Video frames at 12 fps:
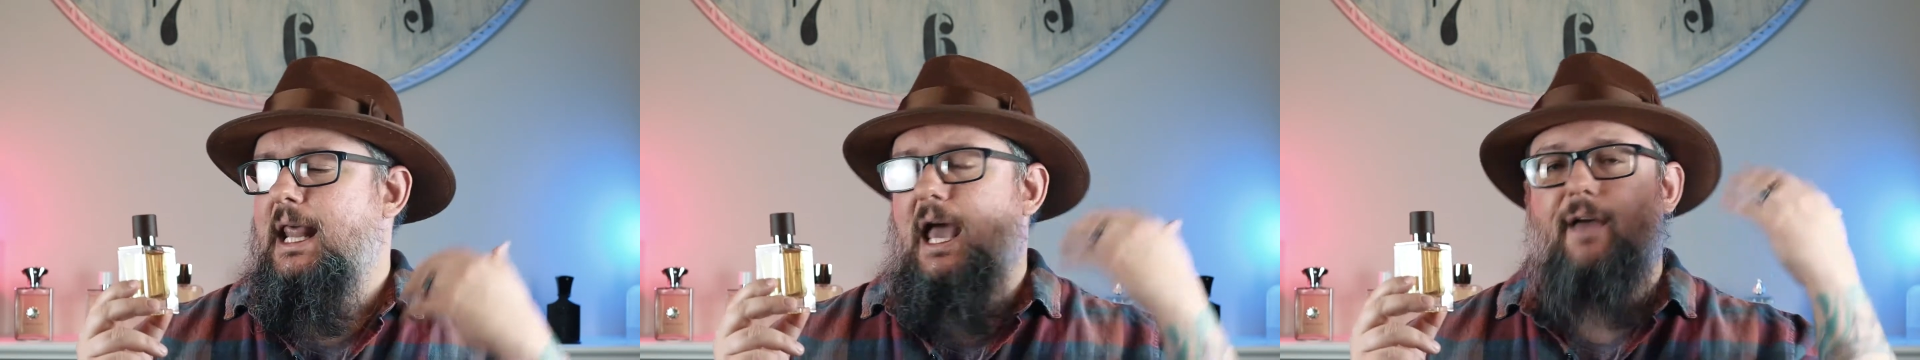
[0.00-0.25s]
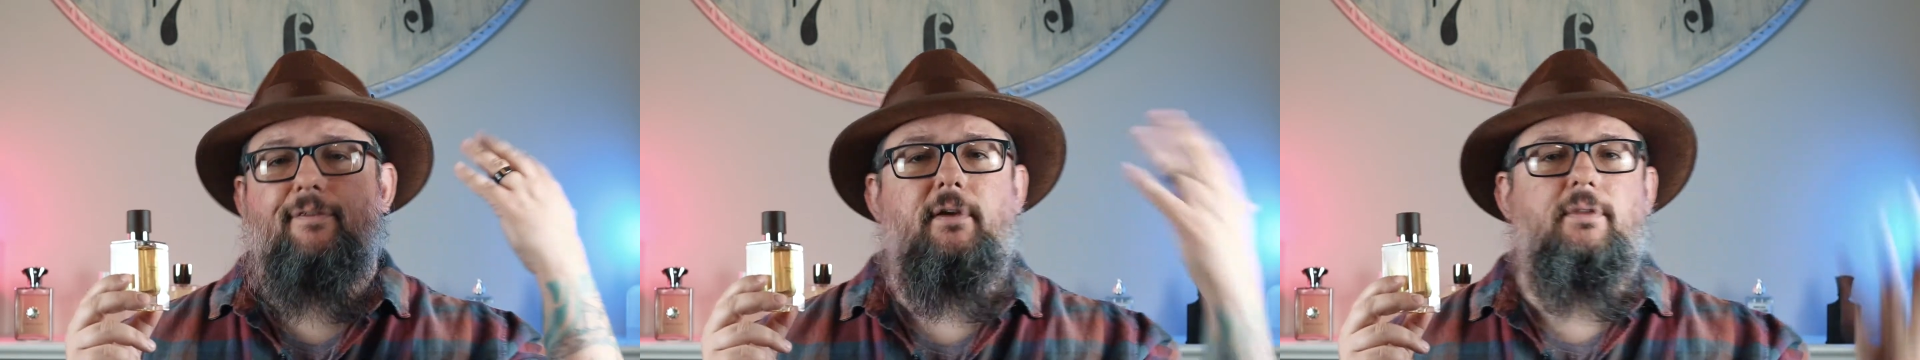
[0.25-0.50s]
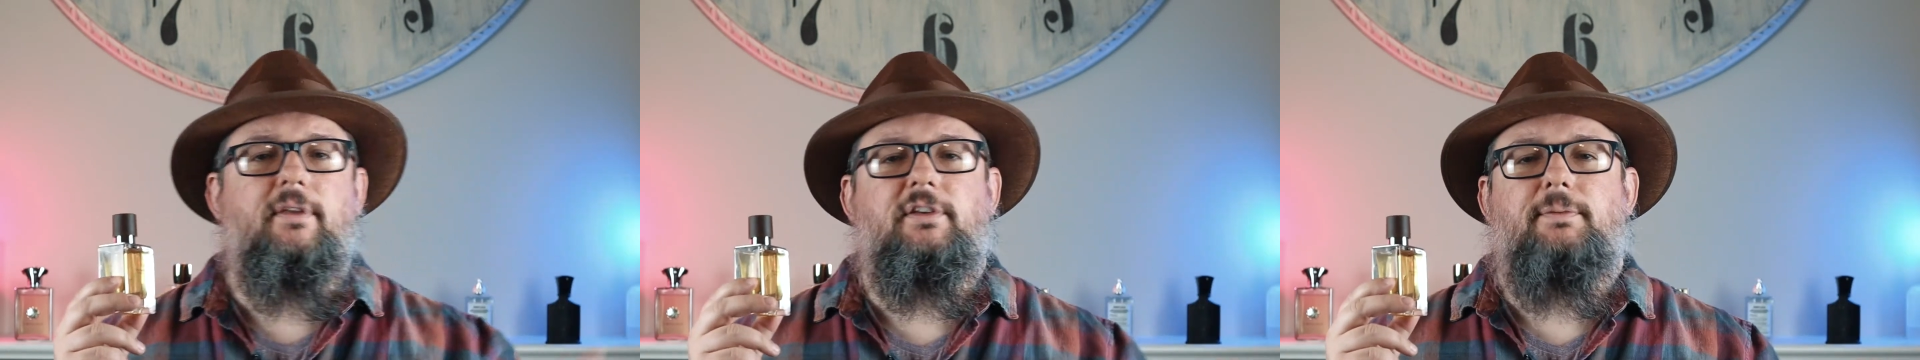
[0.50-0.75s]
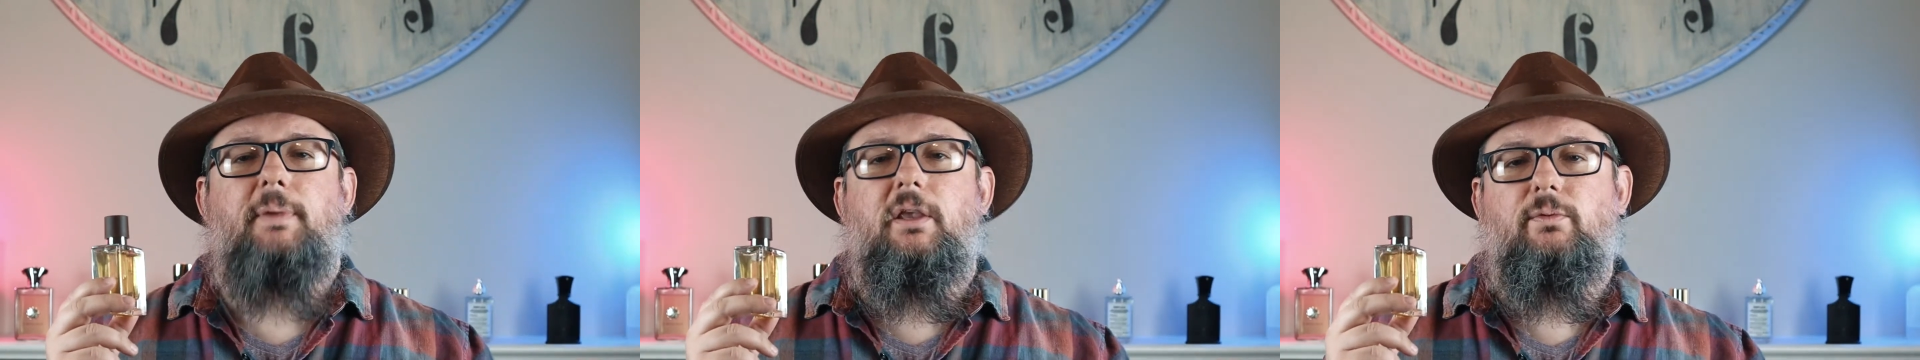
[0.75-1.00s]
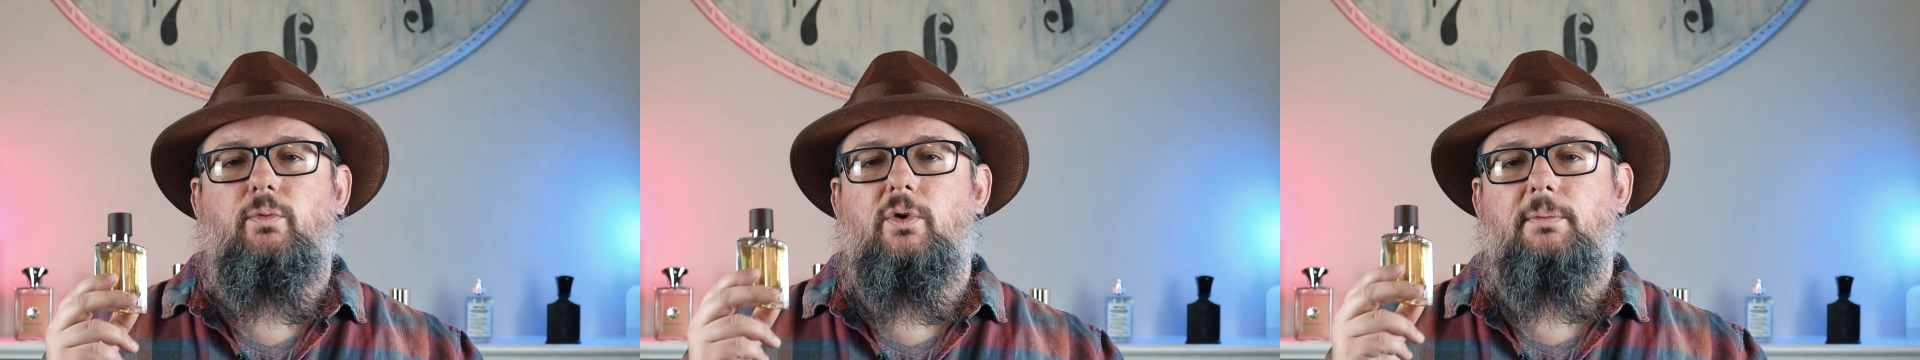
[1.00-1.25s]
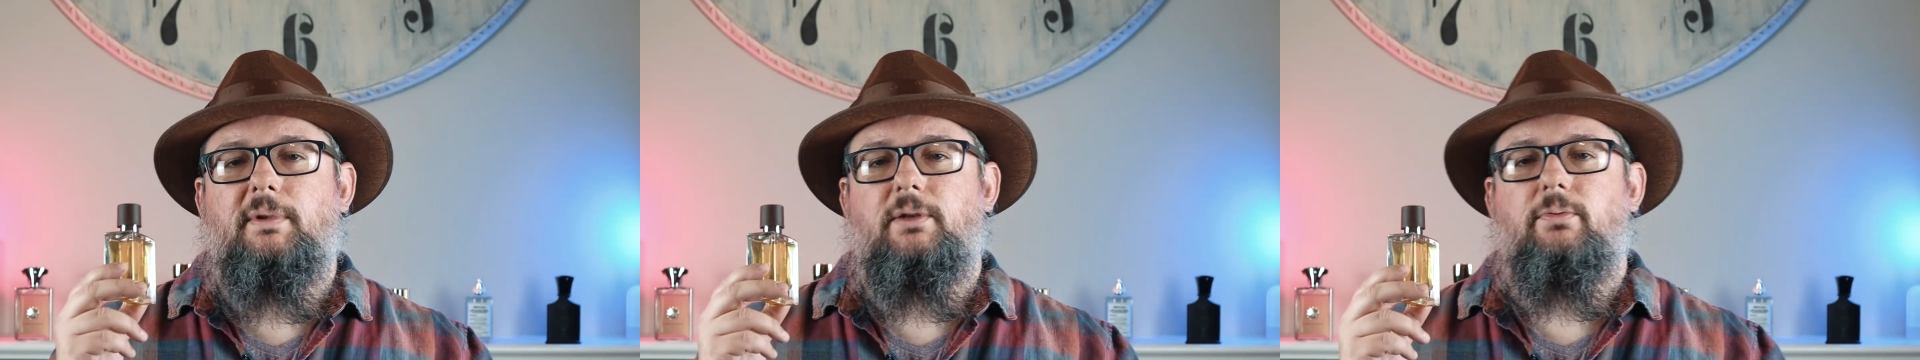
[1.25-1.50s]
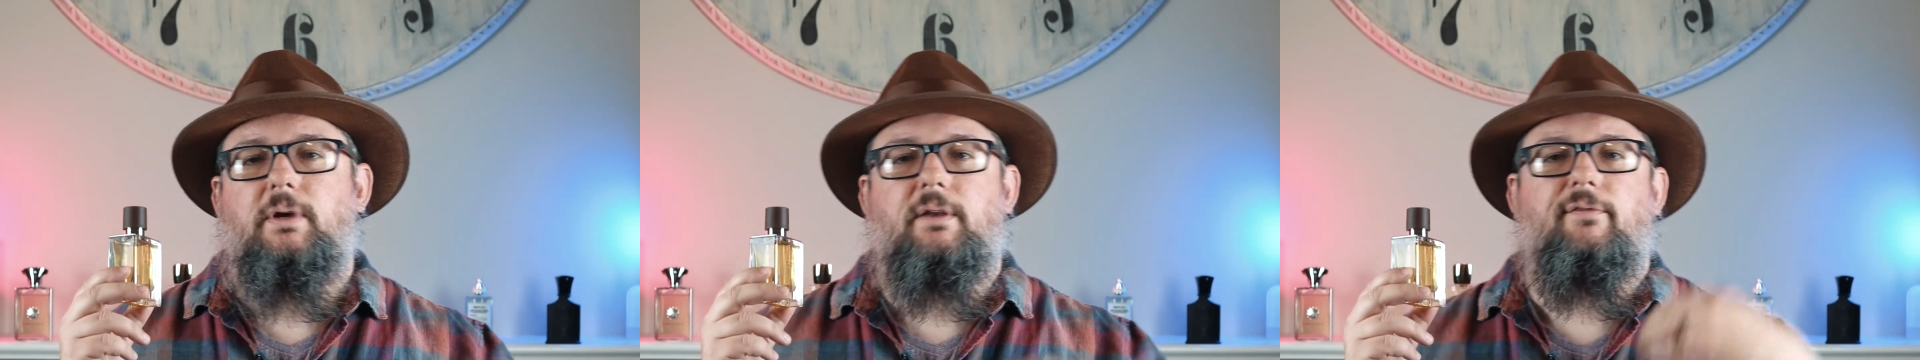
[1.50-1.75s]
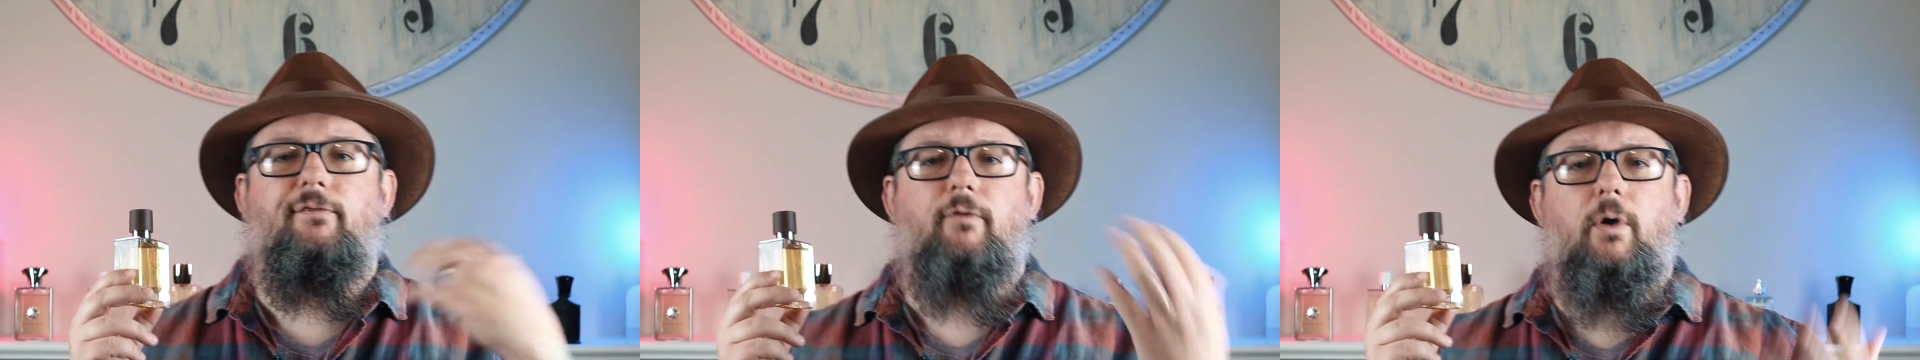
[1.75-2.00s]
I feel this is best worn
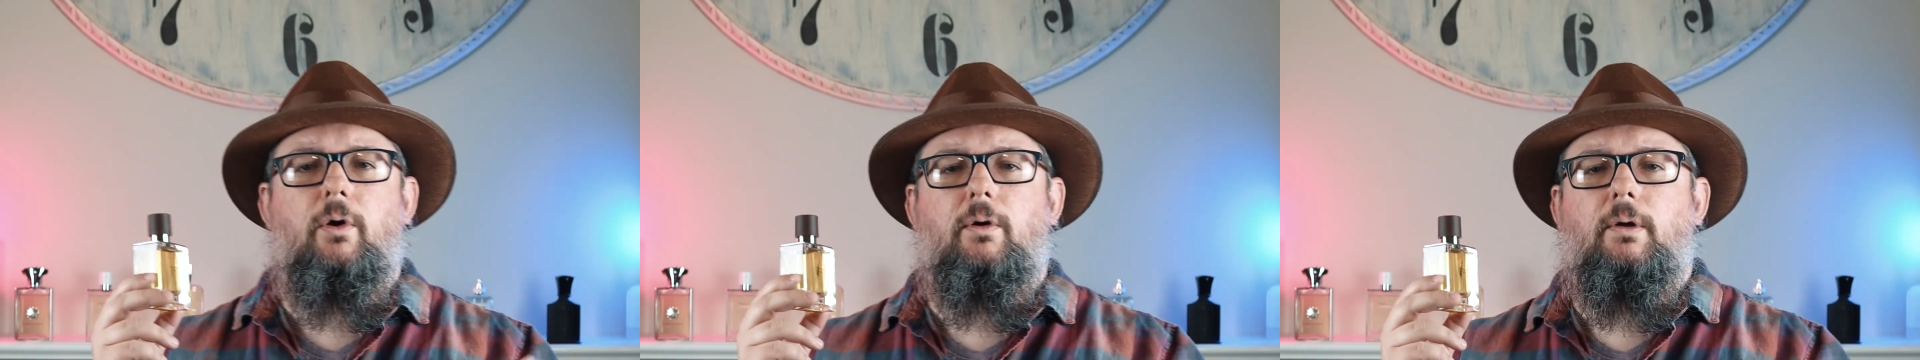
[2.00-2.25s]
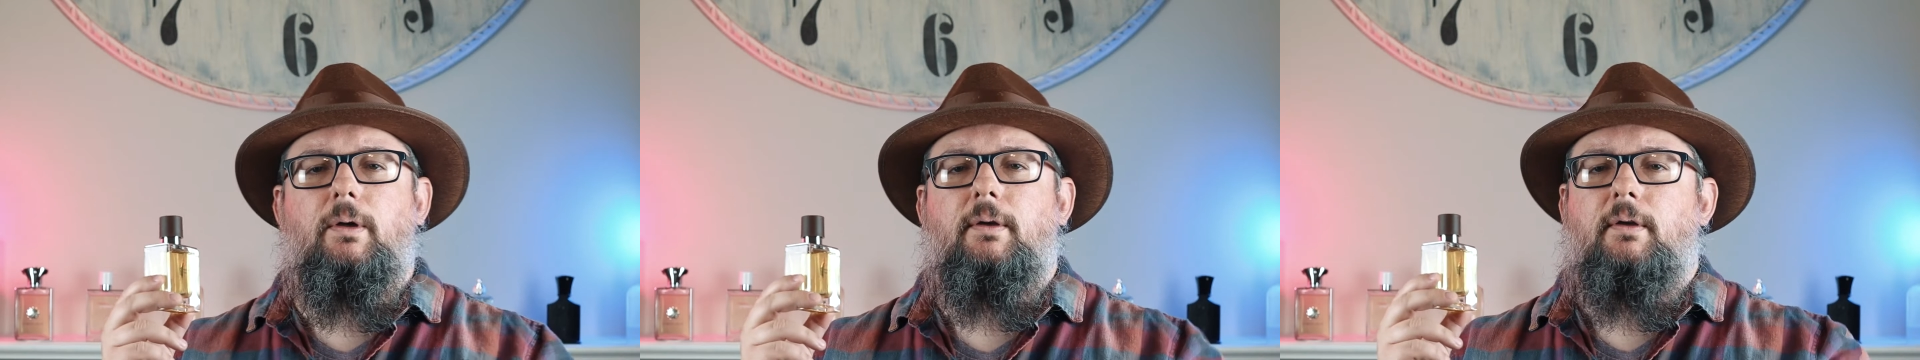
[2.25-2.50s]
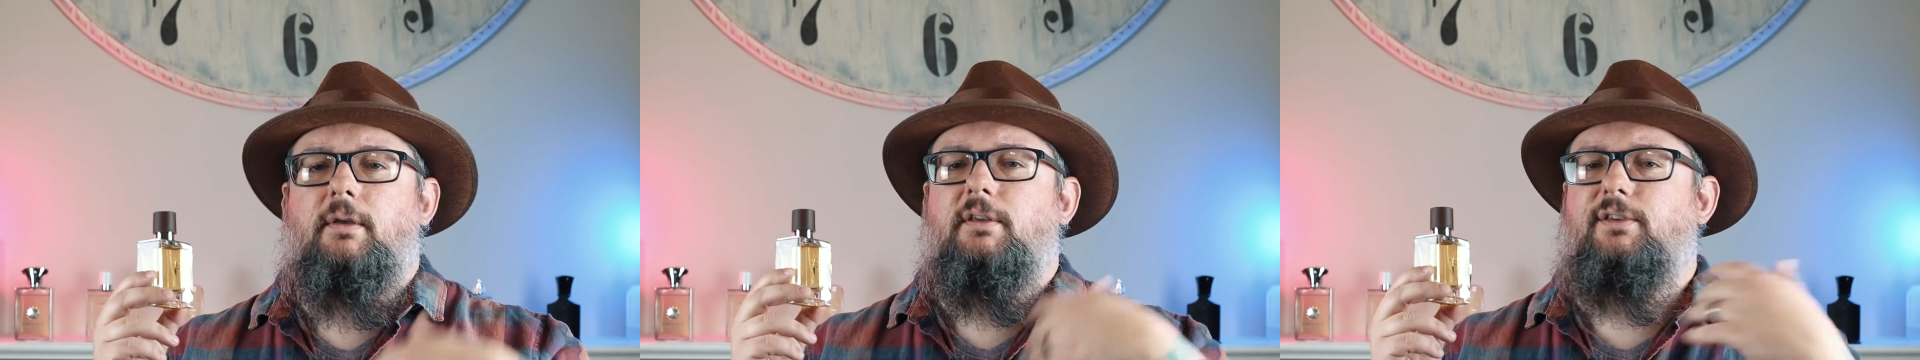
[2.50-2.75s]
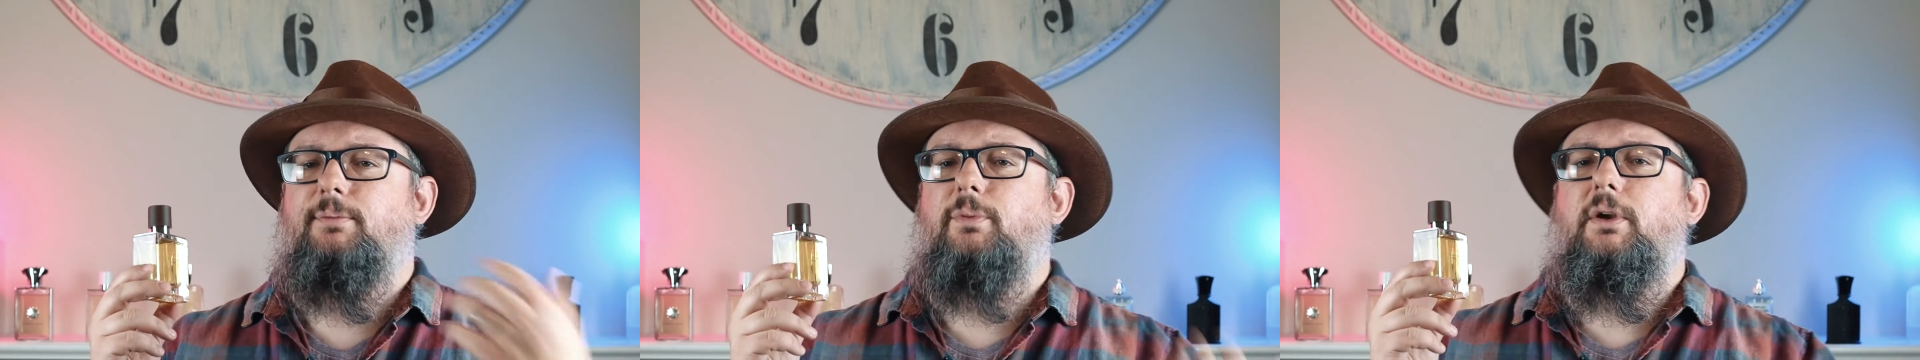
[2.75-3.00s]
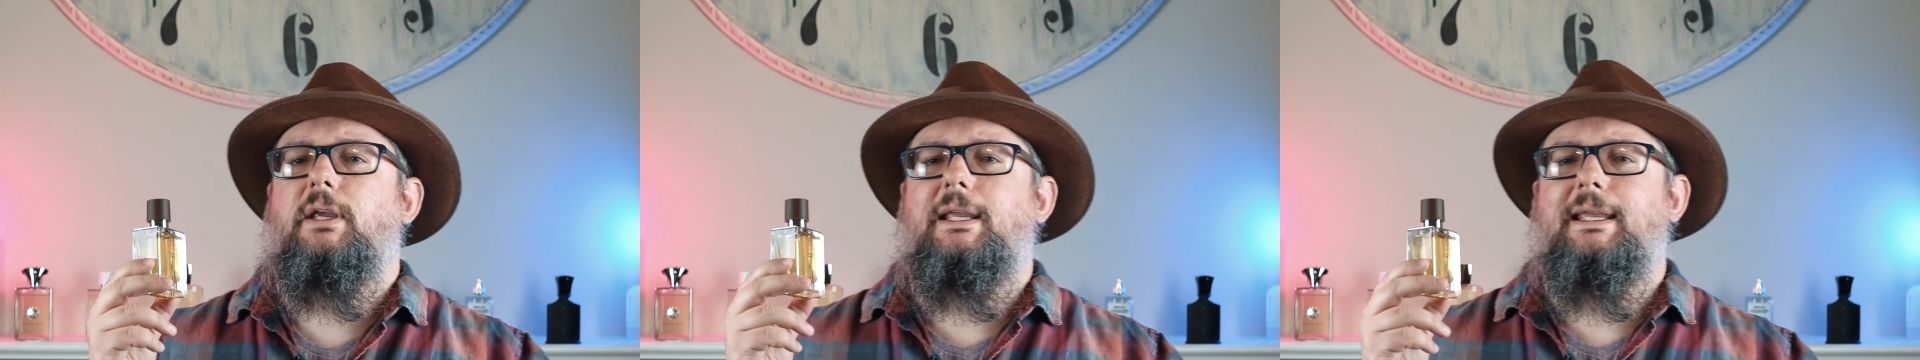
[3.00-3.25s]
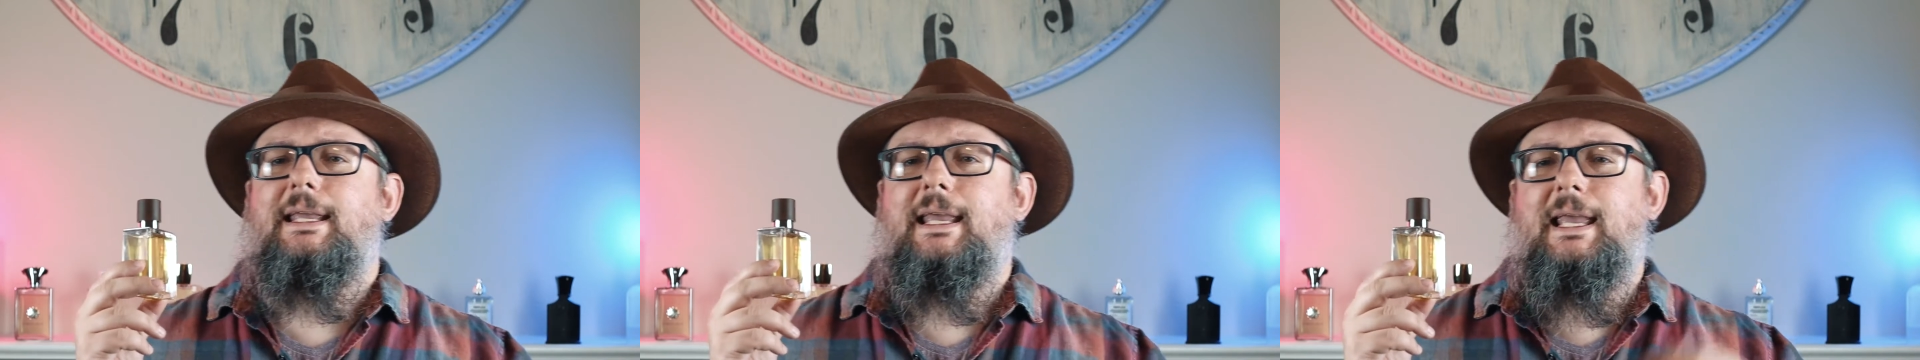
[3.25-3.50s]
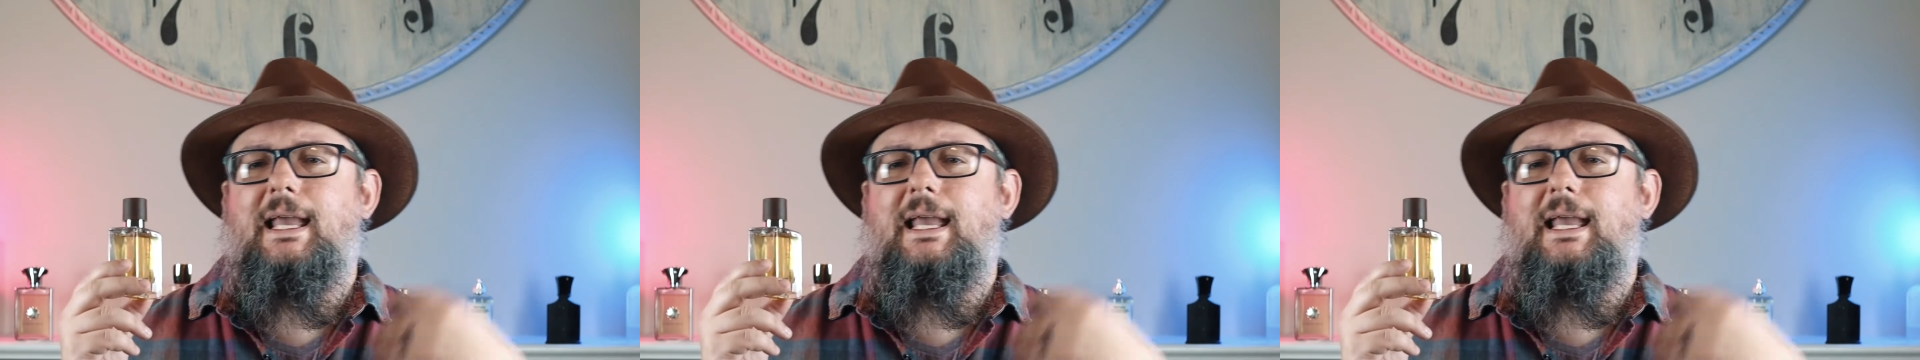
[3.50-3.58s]
between fall, spring,